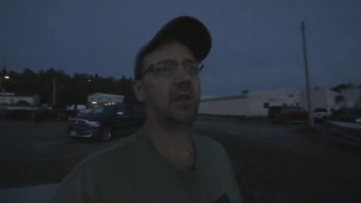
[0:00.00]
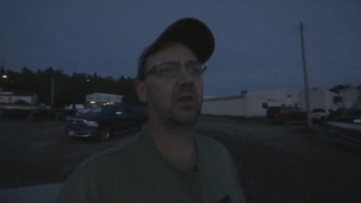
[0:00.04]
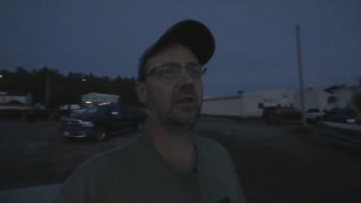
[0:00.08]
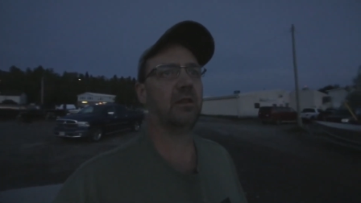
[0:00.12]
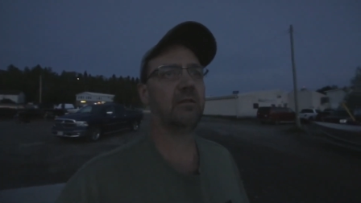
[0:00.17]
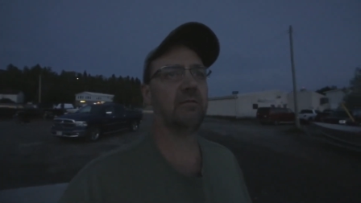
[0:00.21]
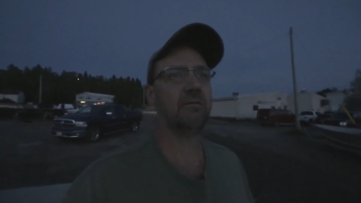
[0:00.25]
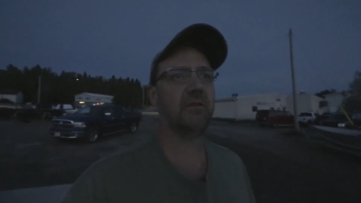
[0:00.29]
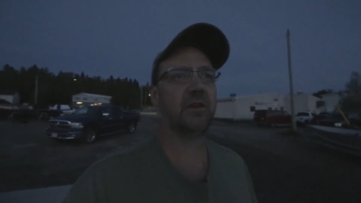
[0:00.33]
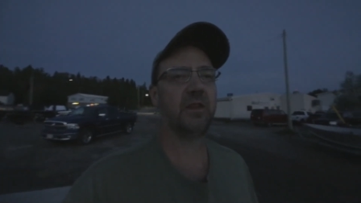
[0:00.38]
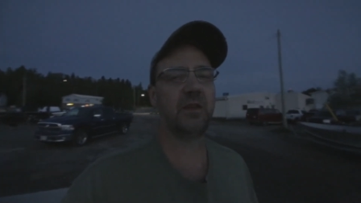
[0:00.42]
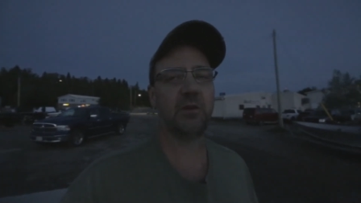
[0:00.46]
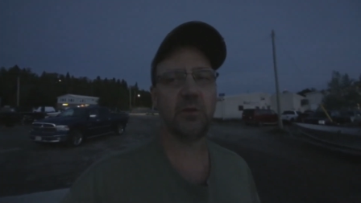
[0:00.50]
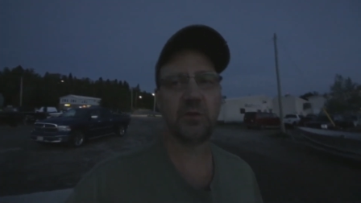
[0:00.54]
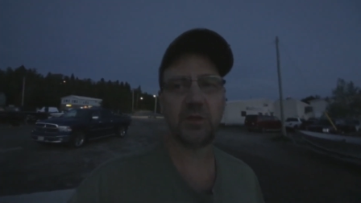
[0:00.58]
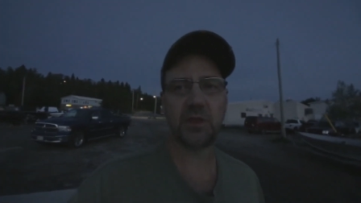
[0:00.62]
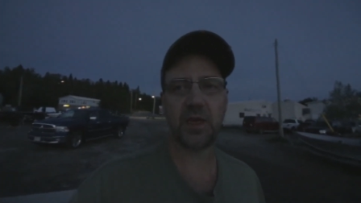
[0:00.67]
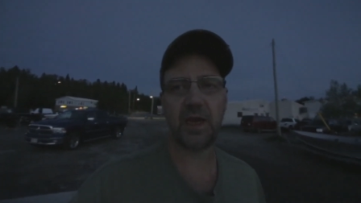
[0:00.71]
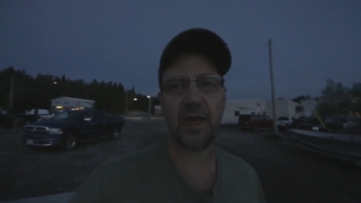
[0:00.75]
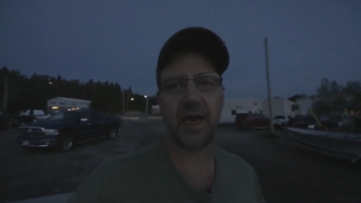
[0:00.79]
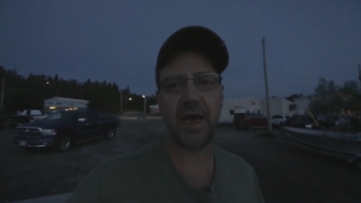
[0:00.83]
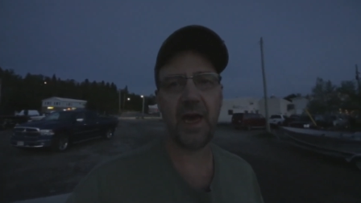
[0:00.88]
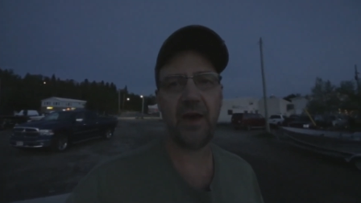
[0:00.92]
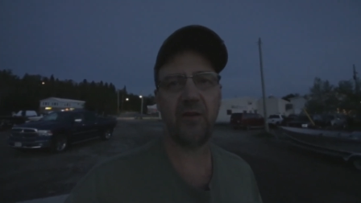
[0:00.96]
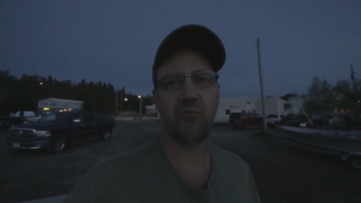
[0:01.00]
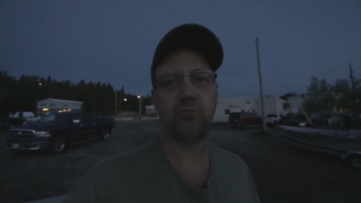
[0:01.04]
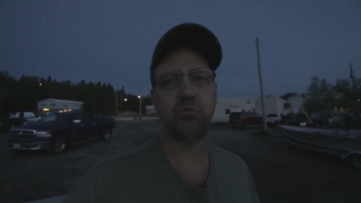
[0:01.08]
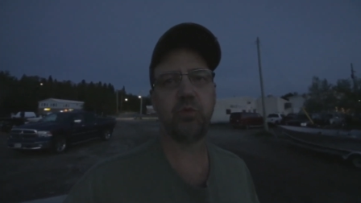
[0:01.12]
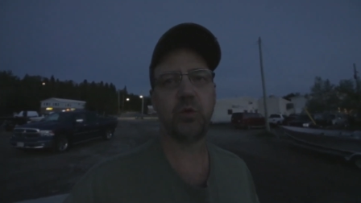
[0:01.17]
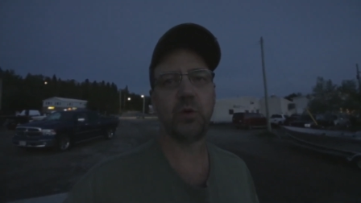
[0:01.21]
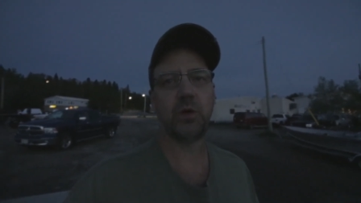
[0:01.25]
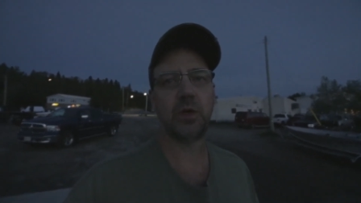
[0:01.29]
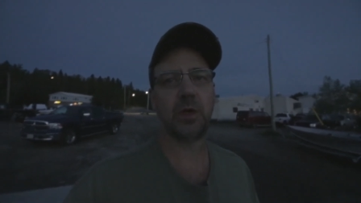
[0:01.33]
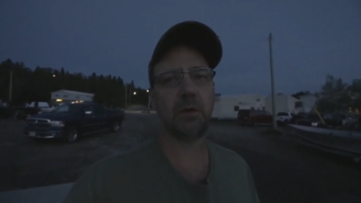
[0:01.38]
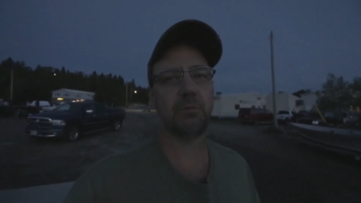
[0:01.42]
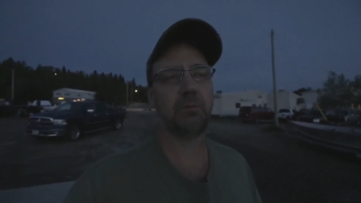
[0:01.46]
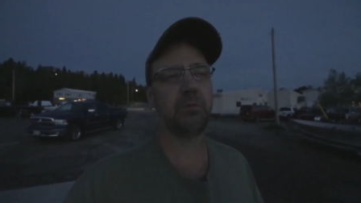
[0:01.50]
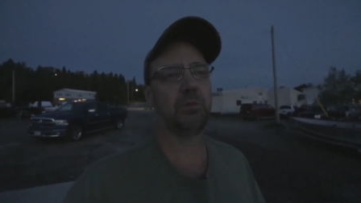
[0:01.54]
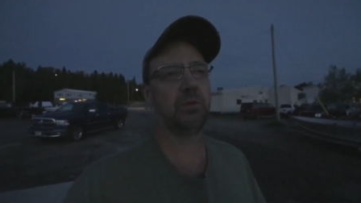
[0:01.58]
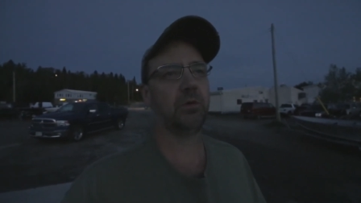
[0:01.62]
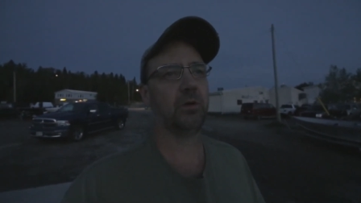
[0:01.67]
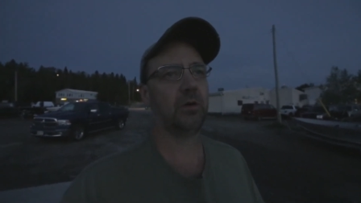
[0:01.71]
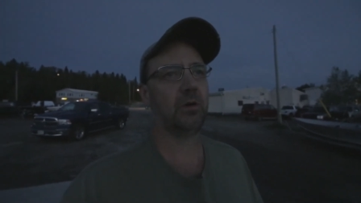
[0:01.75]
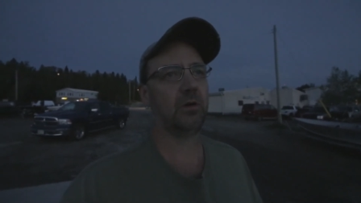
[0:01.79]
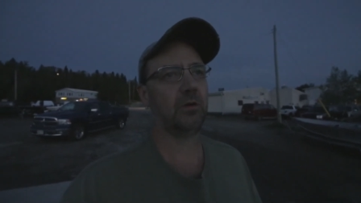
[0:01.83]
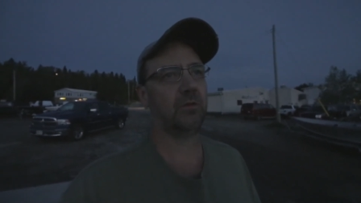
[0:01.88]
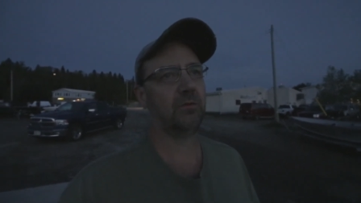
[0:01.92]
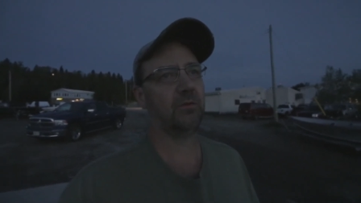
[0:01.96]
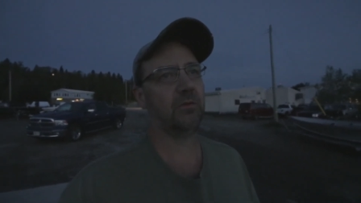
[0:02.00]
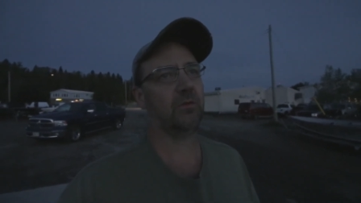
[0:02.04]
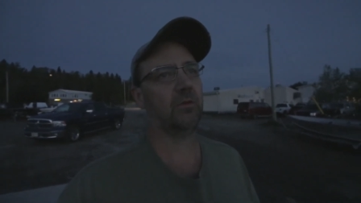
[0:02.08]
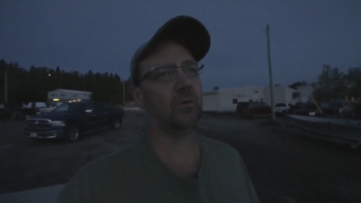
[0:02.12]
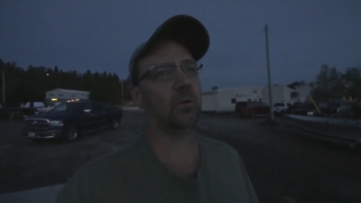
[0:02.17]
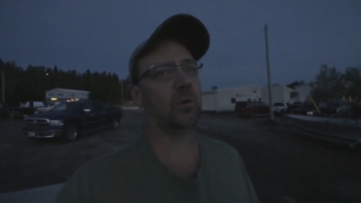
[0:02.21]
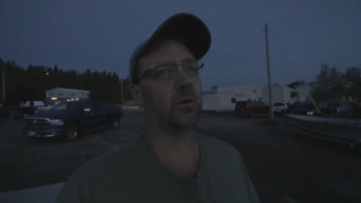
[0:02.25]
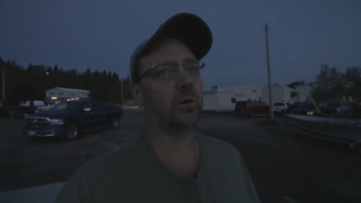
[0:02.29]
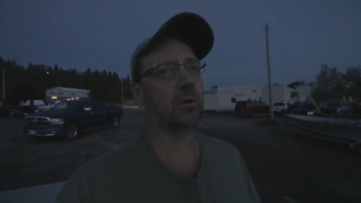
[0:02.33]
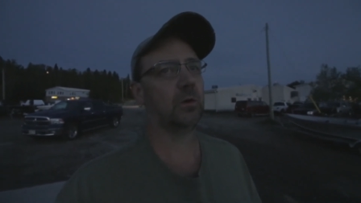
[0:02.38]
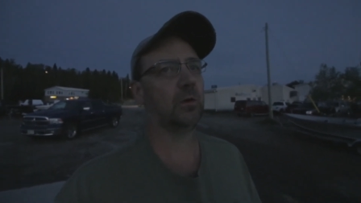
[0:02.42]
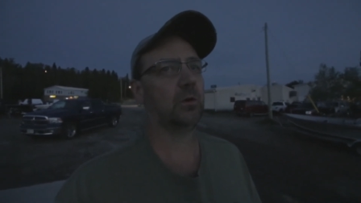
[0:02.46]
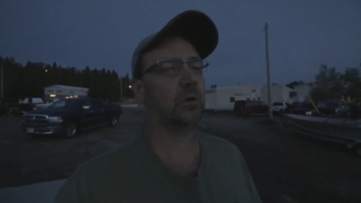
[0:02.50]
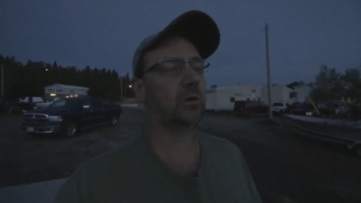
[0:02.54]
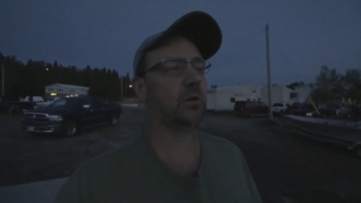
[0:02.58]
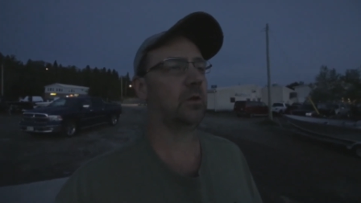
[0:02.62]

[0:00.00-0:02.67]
the videos that I have put up for